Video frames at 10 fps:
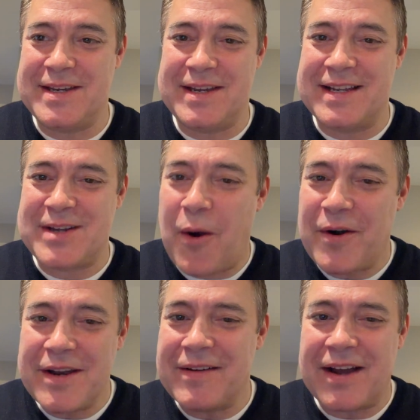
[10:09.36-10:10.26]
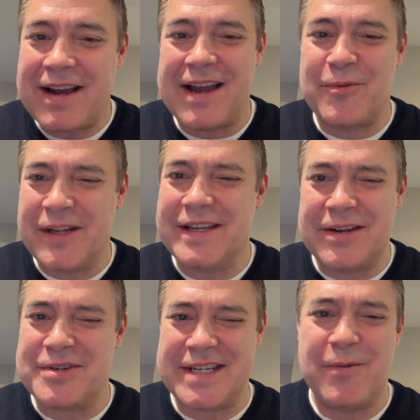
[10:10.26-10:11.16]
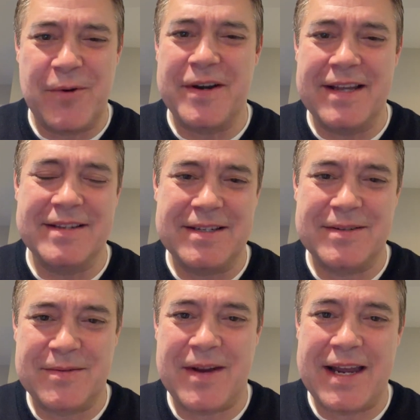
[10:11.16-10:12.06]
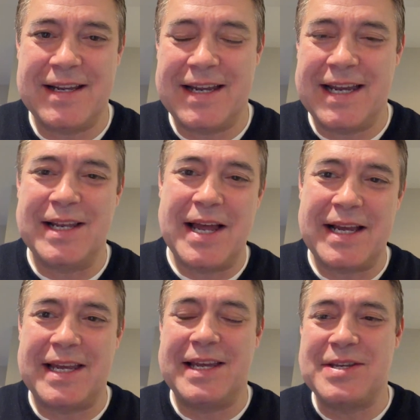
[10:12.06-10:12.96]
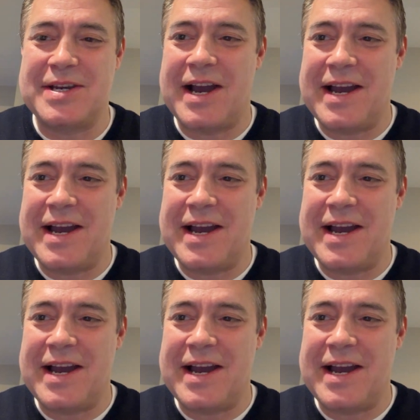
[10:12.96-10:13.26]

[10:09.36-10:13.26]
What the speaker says: It's hard to kind of really understand what it is, right? And like you